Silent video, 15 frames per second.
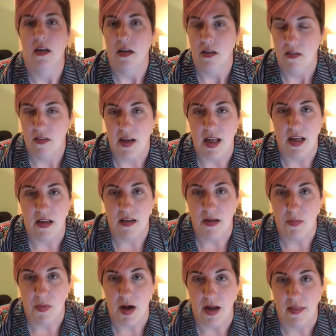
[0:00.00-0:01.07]
take a deep
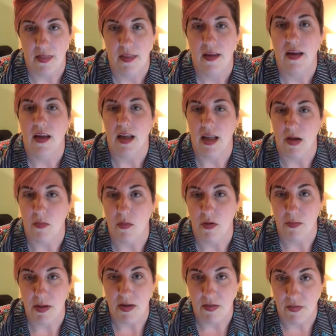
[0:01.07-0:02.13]
breath. It will
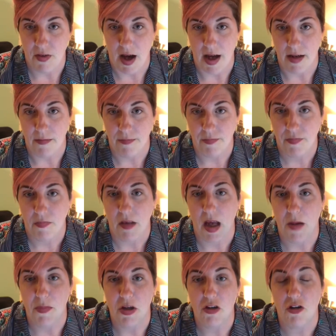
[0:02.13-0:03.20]
be fine.
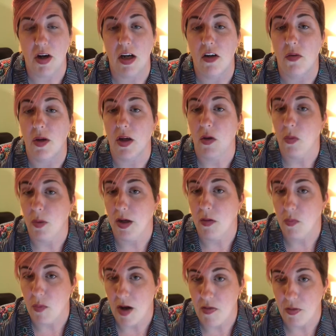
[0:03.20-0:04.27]
I'm going to try to do a quick
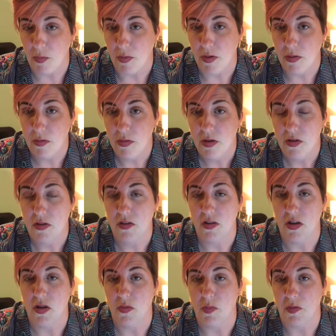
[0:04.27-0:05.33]
run through so
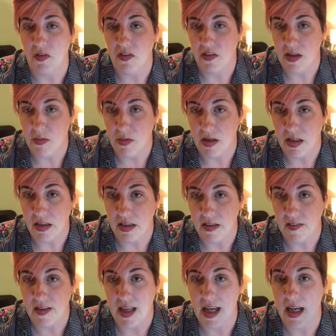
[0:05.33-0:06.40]
you will see what it
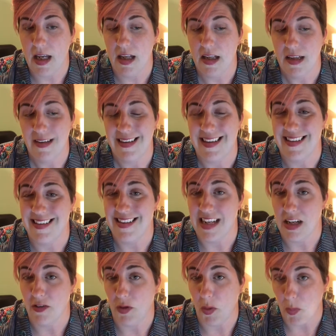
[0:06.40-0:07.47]
looks like since
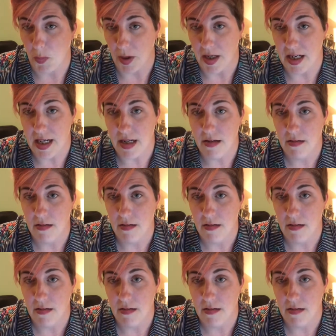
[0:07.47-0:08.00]
things are working.